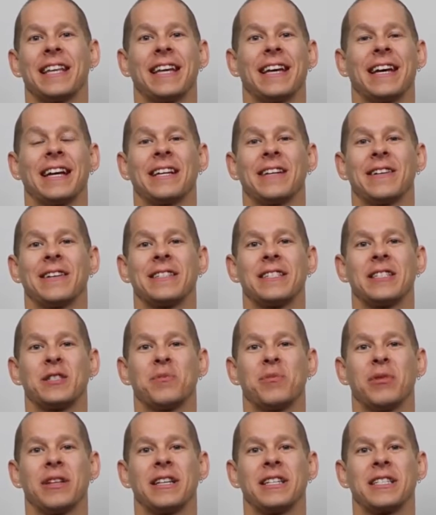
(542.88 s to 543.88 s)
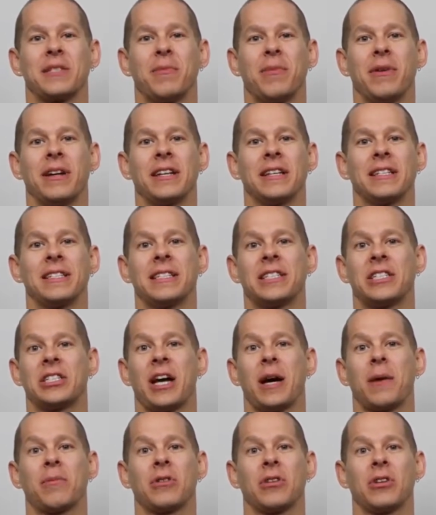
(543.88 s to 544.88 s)
that ignorance is bliss, but as the
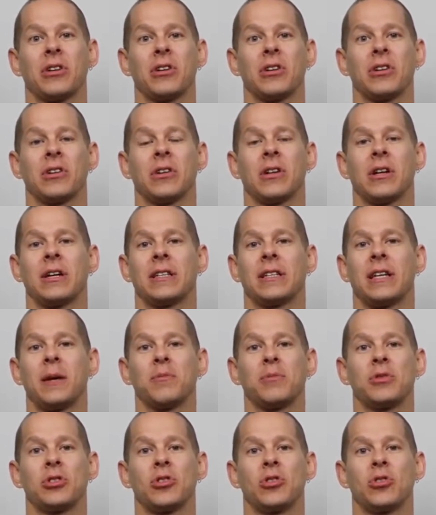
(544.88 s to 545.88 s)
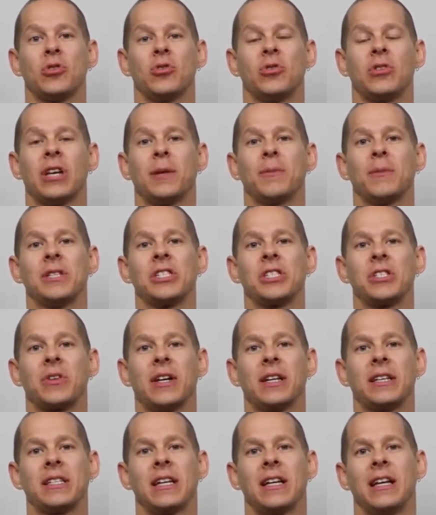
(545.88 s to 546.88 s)
chapter attempts to
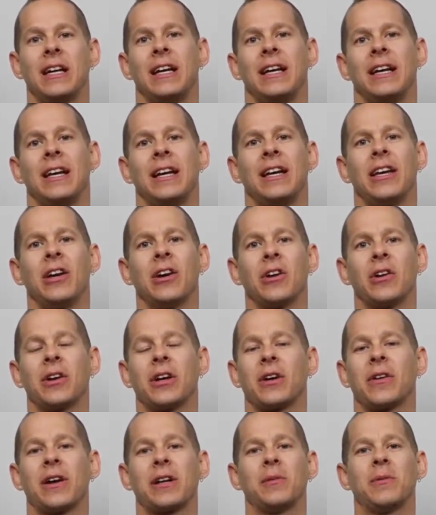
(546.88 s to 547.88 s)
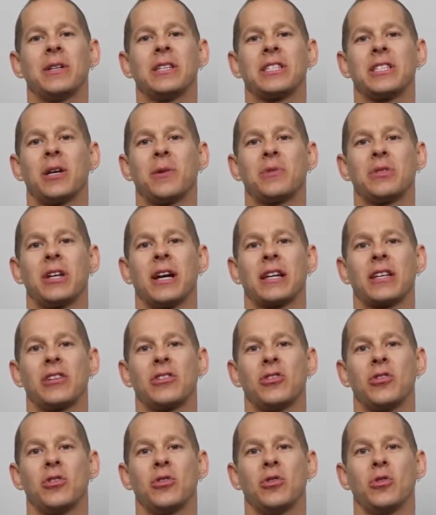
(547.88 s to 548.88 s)
demonstrate, you're incredibly subject
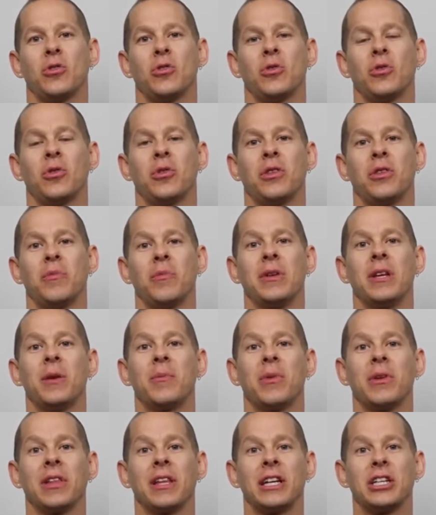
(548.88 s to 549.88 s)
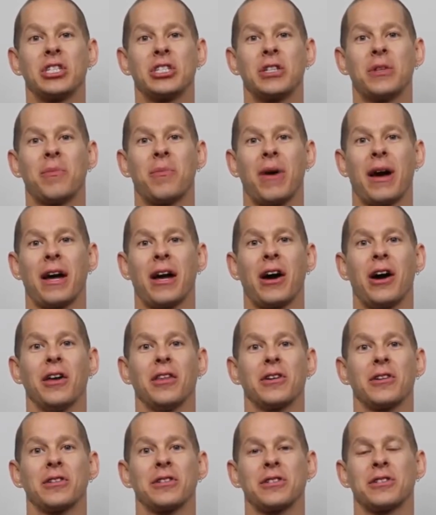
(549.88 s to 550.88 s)
to manipulation by
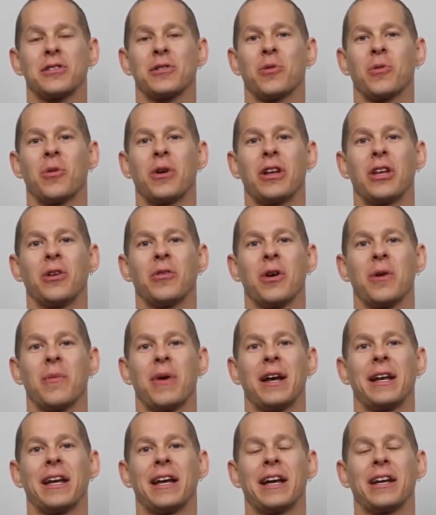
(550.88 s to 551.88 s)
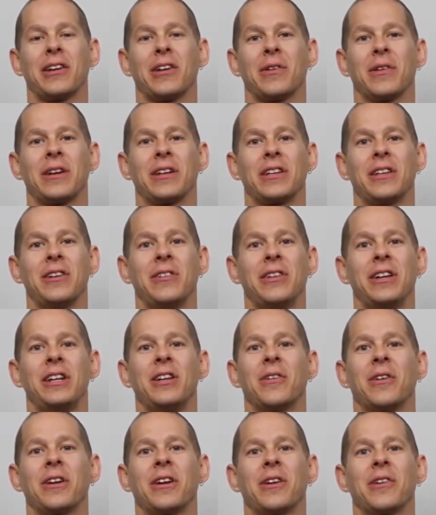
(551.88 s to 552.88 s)
others when you remain ignorant. You need
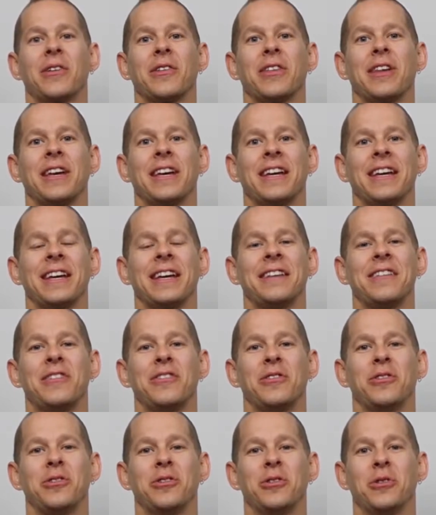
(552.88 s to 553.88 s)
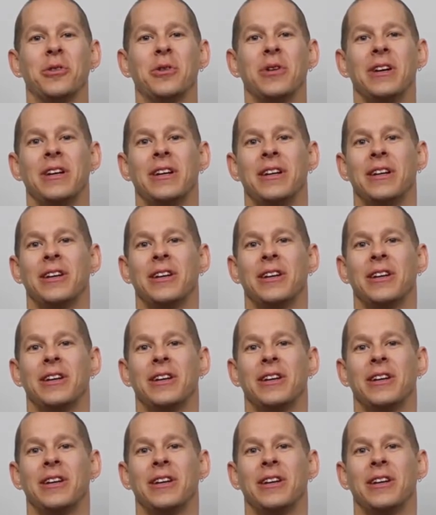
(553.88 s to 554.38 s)
critical thinking to